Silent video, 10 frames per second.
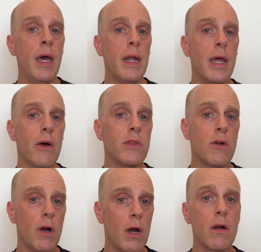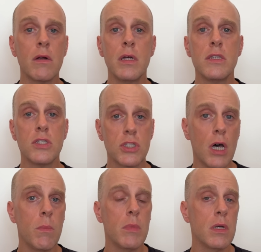Now, there are
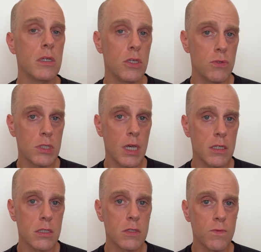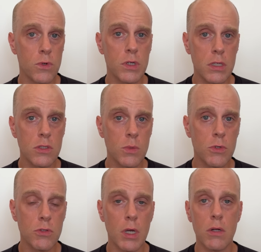some use cases for these super
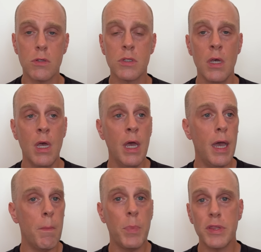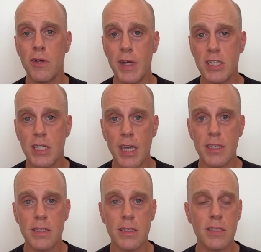trainers, but they're edge
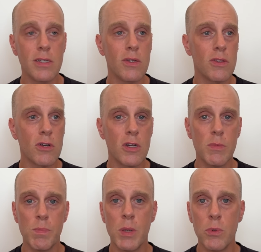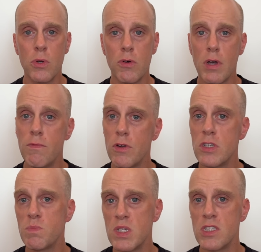cases. You know, they're going to be people who have very
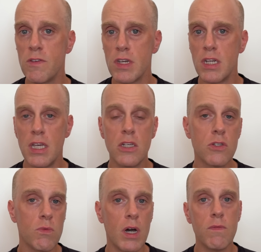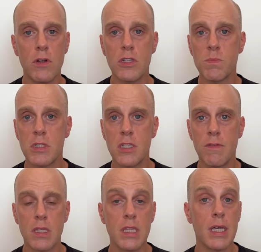specific needs or want very
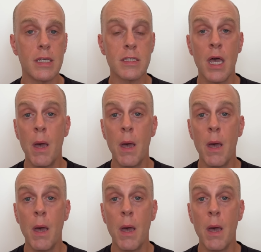specific things.